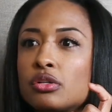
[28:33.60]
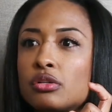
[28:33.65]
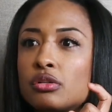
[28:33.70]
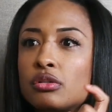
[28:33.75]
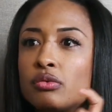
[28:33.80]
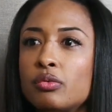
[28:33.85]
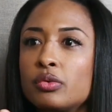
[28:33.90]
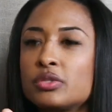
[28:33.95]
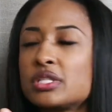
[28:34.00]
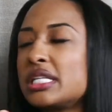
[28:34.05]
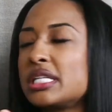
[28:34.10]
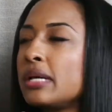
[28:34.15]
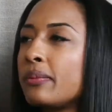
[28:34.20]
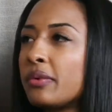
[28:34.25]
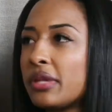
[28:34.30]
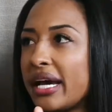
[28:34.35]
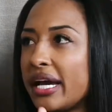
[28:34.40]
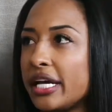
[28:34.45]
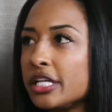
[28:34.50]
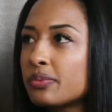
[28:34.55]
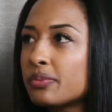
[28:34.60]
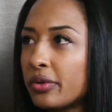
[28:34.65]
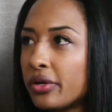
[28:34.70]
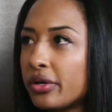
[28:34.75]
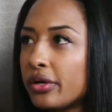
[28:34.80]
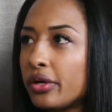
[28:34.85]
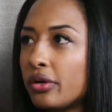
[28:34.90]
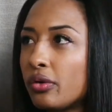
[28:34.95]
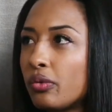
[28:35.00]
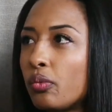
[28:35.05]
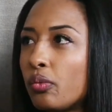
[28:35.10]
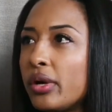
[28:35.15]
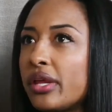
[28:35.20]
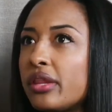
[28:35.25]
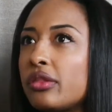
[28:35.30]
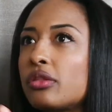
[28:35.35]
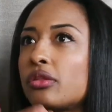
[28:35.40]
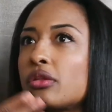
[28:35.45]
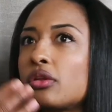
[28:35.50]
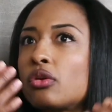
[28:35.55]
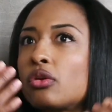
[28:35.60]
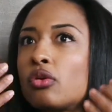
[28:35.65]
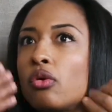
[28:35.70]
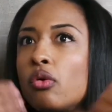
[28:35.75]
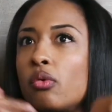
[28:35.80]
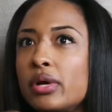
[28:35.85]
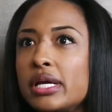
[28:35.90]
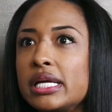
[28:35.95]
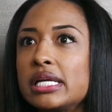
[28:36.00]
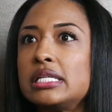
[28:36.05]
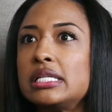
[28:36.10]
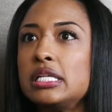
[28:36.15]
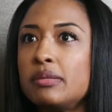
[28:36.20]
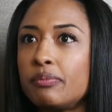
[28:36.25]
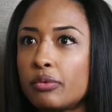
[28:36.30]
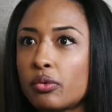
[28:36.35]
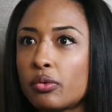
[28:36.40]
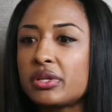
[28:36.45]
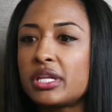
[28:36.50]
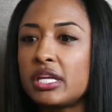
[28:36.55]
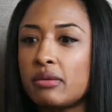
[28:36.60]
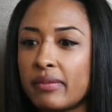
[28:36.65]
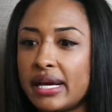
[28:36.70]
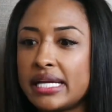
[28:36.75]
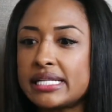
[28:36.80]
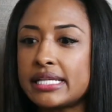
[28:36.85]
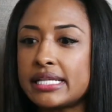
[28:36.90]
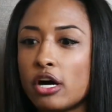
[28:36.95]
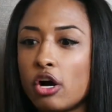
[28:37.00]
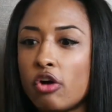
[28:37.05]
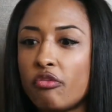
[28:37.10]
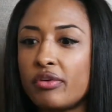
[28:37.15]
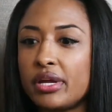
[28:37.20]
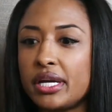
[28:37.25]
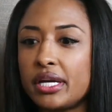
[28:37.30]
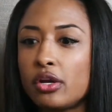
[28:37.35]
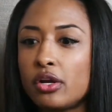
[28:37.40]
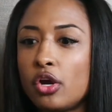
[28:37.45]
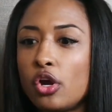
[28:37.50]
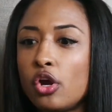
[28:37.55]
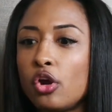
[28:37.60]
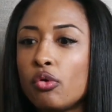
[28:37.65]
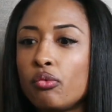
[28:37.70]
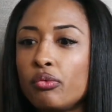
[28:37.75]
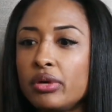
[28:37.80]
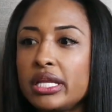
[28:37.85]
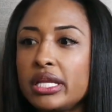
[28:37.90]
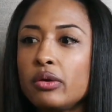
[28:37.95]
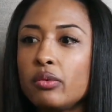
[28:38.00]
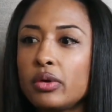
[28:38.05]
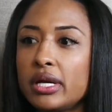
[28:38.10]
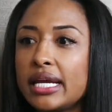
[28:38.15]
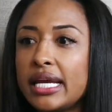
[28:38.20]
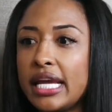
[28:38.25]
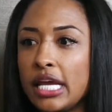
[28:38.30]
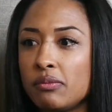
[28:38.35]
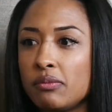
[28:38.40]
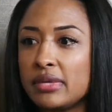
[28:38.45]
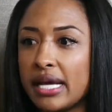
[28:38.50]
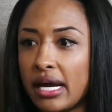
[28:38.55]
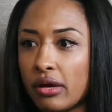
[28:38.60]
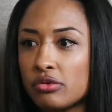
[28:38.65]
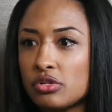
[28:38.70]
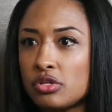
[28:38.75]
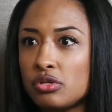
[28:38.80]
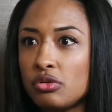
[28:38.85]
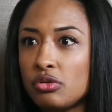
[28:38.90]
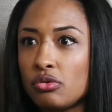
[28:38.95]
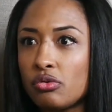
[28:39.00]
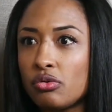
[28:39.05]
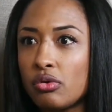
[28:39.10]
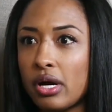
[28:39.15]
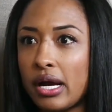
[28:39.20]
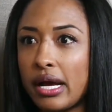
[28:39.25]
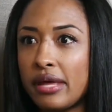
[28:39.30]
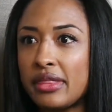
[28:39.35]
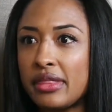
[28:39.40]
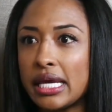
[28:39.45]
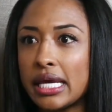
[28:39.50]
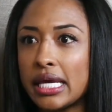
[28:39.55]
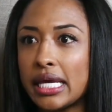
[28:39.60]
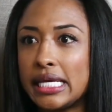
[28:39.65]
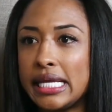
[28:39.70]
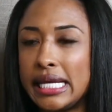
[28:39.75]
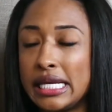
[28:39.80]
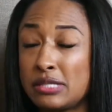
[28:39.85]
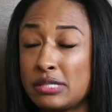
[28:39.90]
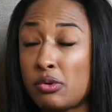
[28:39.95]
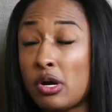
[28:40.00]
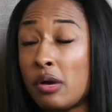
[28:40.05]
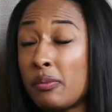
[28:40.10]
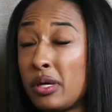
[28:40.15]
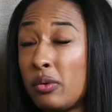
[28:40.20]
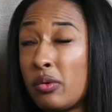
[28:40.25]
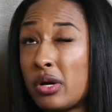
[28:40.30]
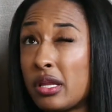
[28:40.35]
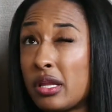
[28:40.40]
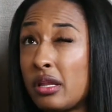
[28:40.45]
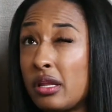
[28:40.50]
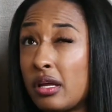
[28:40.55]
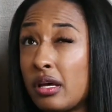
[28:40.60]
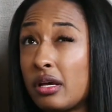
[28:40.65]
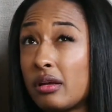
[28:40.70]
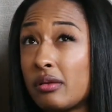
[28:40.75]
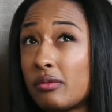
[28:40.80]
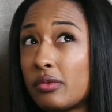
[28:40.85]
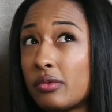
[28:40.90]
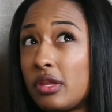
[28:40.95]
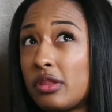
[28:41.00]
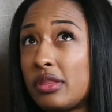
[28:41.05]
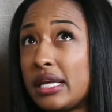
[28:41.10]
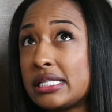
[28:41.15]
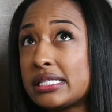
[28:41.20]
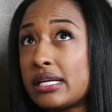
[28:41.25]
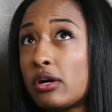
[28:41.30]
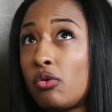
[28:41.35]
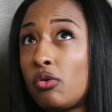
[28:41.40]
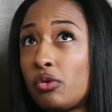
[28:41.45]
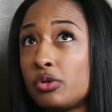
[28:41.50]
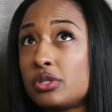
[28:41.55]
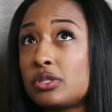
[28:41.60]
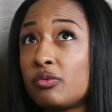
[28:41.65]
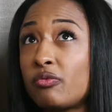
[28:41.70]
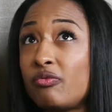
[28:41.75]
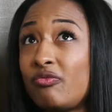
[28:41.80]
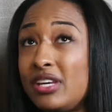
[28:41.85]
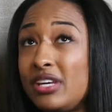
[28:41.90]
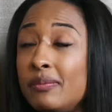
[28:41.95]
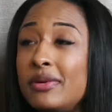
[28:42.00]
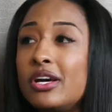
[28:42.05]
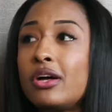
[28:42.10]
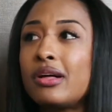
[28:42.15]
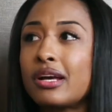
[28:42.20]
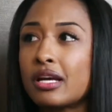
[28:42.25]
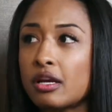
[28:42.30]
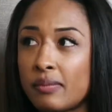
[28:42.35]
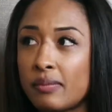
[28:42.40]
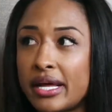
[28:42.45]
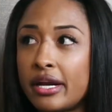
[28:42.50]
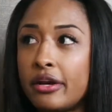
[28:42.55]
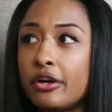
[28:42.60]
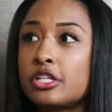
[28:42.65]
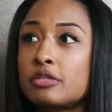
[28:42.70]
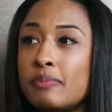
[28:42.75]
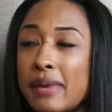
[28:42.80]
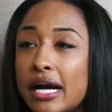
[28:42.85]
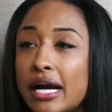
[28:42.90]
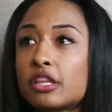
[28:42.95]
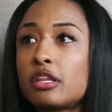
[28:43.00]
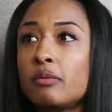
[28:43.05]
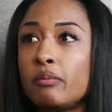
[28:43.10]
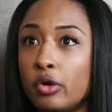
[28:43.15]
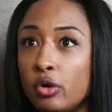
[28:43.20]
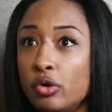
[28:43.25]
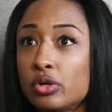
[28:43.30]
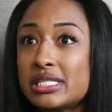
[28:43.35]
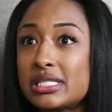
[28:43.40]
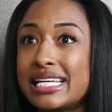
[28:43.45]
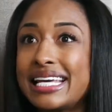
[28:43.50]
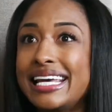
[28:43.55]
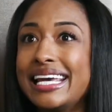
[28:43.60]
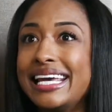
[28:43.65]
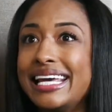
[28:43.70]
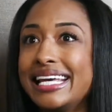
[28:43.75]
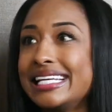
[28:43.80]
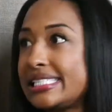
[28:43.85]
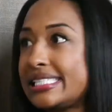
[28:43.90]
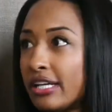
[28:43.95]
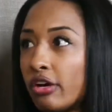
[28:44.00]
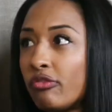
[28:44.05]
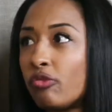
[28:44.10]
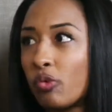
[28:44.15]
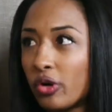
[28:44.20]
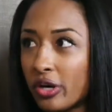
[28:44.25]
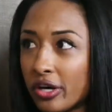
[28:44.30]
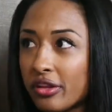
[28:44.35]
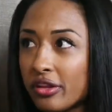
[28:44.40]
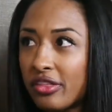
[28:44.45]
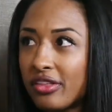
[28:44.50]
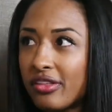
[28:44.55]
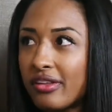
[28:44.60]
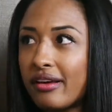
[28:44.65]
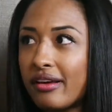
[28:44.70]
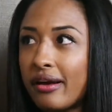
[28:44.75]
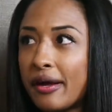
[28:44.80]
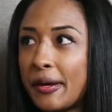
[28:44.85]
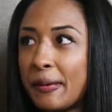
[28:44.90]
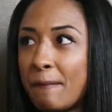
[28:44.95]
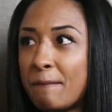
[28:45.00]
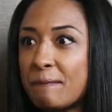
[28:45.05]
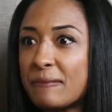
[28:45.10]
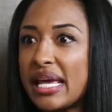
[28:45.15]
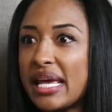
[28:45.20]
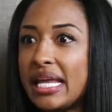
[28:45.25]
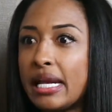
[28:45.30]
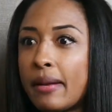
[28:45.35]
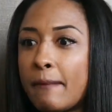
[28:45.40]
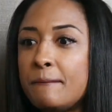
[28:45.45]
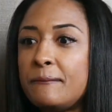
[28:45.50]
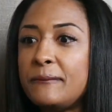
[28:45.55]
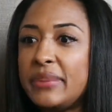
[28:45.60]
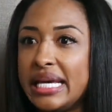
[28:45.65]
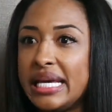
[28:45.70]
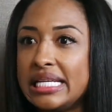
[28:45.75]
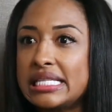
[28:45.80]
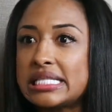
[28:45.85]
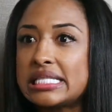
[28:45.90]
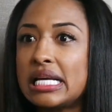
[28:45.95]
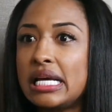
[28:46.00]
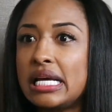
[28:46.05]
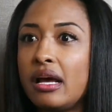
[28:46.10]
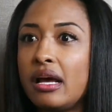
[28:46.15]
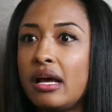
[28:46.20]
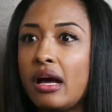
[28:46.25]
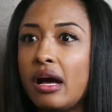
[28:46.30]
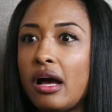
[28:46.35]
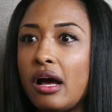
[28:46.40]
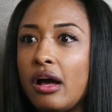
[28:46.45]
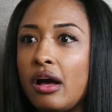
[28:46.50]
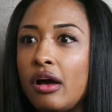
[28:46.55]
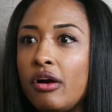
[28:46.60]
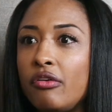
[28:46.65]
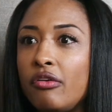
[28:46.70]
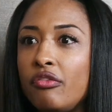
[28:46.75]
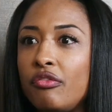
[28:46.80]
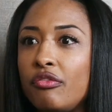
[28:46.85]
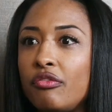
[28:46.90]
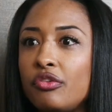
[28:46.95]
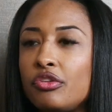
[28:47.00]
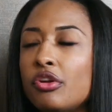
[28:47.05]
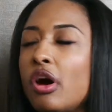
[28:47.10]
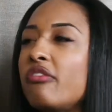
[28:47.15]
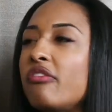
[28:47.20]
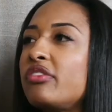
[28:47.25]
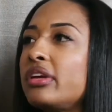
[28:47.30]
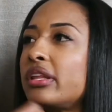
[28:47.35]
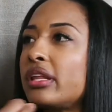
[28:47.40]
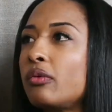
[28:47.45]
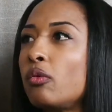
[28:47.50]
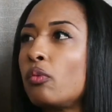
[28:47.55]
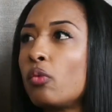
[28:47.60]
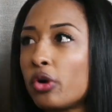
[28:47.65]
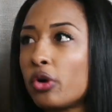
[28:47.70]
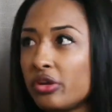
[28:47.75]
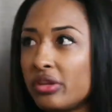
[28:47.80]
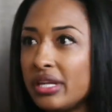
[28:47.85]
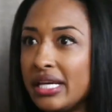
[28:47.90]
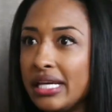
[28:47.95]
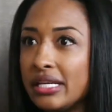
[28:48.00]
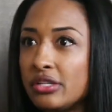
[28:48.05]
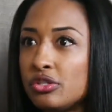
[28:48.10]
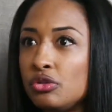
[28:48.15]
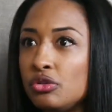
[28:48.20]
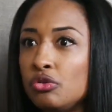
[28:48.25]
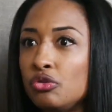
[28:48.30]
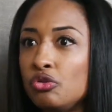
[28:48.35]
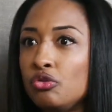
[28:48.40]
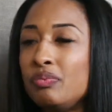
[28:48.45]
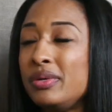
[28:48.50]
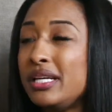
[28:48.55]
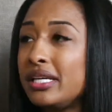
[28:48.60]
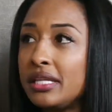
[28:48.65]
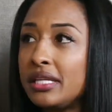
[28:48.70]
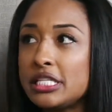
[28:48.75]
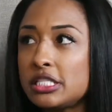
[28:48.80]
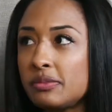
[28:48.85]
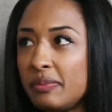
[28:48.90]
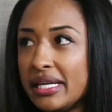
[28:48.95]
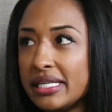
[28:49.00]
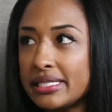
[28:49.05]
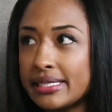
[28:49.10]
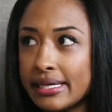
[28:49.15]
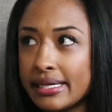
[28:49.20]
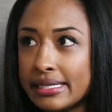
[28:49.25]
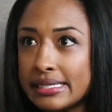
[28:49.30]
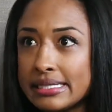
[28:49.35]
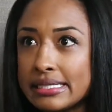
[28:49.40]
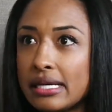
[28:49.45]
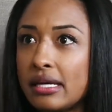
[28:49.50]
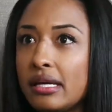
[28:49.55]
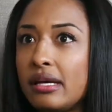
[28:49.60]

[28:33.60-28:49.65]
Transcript: was the tip of the iceberg with going deeper within myself. And really what it came down to, I think, and it's probably one of the things that holds female competitors back the most, is self-worth, and a base of not feeling worthy to be in these spaces,